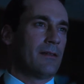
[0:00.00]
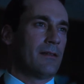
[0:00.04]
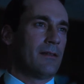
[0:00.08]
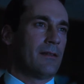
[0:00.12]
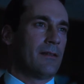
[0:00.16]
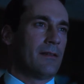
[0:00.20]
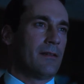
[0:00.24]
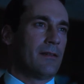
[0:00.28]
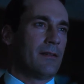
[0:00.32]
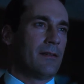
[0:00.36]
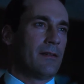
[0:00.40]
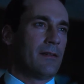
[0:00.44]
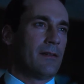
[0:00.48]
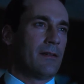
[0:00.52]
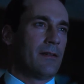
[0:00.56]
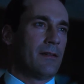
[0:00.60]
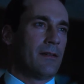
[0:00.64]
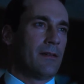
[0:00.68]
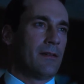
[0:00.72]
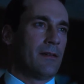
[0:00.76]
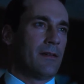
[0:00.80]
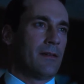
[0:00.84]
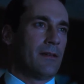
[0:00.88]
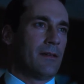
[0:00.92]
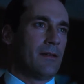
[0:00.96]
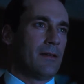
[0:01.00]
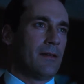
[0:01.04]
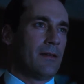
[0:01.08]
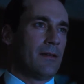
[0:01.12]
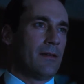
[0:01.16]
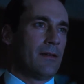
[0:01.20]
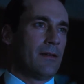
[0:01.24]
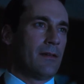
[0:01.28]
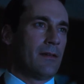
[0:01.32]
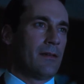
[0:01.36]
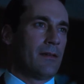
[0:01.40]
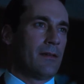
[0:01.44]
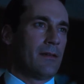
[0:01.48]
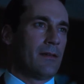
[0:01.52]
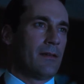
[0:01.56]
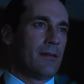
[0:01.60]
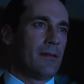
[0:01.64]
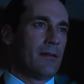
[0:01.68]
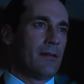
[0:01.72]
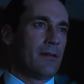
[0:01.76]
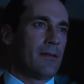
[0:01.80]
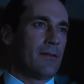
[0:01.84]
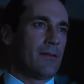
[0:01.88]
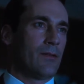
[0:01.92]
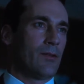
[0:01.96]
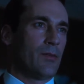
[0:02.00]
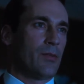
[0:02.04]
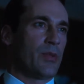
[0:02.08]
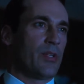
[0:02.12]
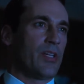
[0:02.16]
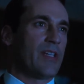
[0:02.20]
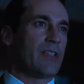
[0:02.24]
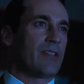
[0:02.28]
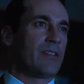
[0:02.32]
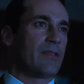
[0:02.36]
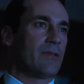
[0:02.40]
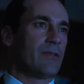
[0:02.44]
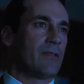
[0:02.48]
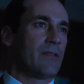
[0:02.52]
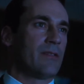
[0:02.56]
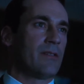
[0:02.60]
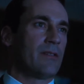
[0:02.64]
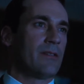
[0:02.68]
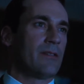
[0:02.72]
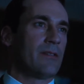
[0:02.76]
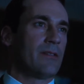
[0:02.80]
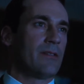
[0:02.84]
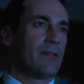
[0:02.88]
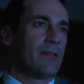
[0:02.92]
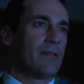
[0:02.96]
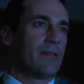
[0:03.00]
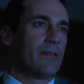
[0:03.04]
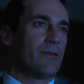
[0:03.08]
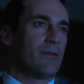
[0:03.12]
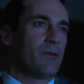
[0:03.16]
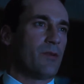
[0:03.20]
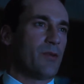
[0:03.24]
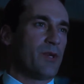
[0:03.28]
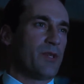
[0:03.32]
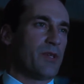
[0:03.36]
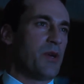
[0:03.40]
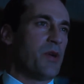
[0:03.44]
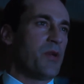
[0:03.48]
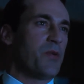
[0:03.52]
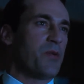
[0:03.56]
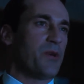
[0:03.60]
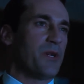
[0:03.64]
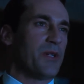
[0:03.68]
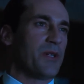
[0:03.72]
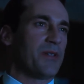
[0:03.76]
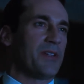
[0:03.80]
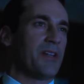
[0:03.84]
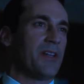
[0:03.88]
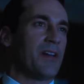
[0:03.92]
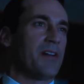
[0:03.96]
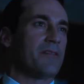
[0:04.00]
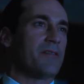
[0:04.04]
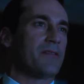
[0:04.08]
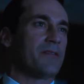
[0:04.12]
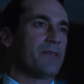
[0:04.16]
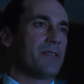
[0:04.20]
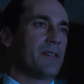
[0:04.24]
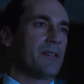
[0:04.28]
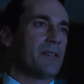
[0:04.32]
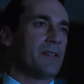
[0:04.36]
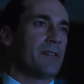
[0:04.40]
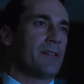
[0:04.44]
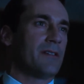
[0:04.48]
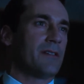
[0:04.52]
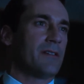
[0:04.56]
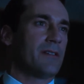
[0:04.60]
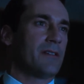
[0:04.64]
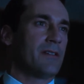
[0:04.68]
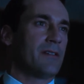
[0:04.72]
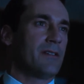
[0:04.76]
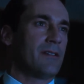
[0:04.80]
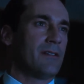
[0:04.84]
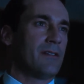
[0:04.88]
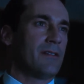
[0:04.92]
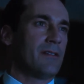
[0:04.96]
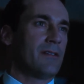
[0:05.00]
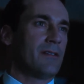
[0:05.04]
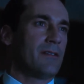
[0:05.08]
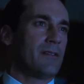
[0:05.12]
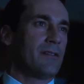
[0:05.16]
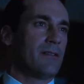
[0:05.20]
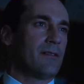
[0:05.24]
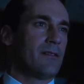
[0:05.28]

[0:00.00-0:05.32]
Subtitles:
Nobody speaks.